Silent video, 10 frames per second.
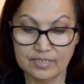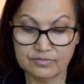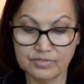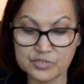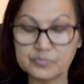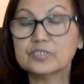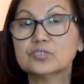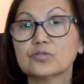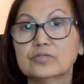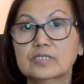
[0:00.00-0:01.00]

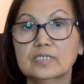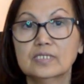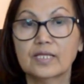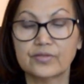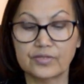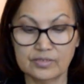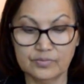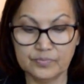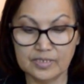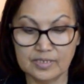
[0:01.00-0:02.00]
respiratory
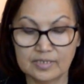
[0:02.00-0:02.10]
therapy.